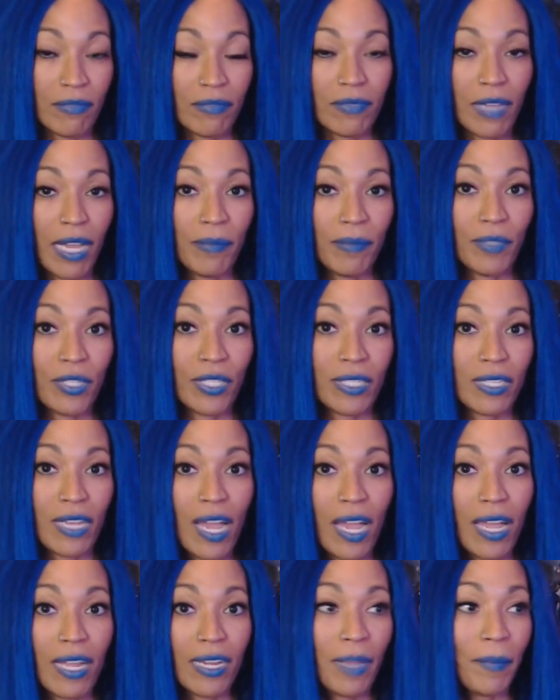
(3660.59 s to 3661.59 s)
I'm just
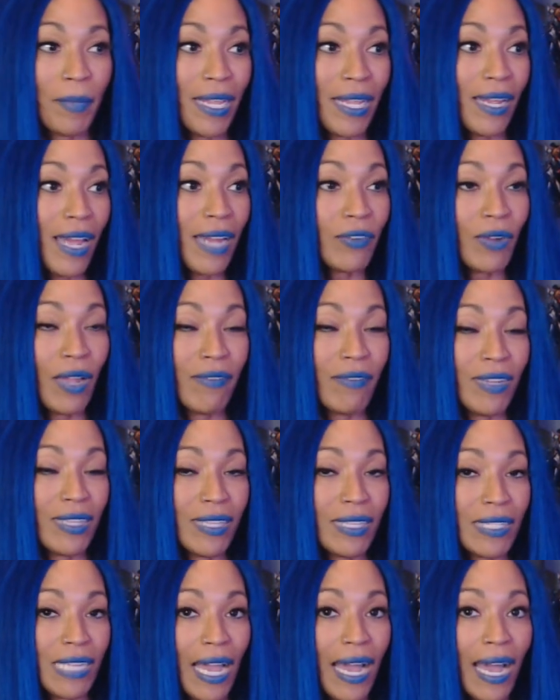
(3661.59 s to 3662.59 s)
not. I mean, I don't have
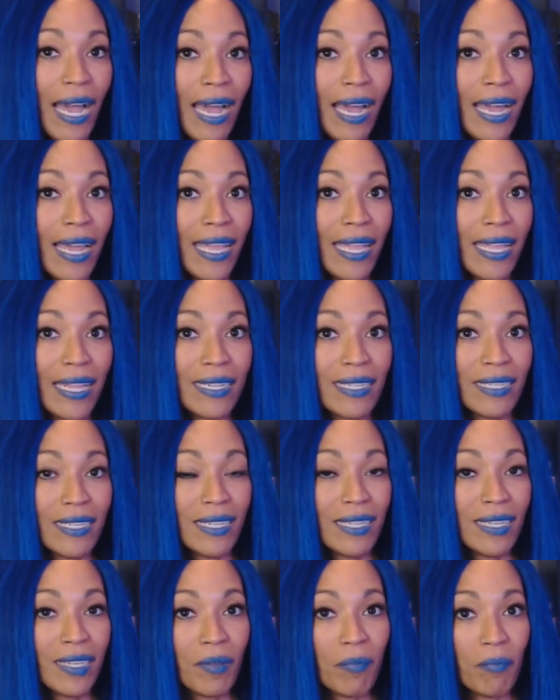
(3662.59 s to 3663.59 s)
anything to hide,
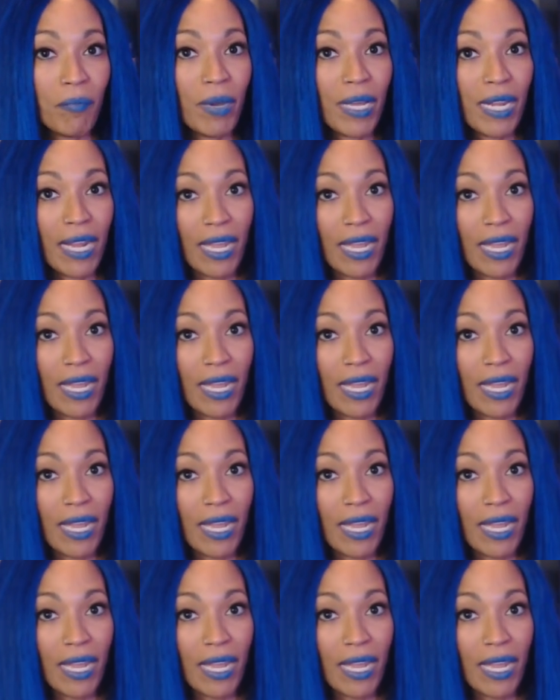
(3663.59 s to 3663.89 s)
but I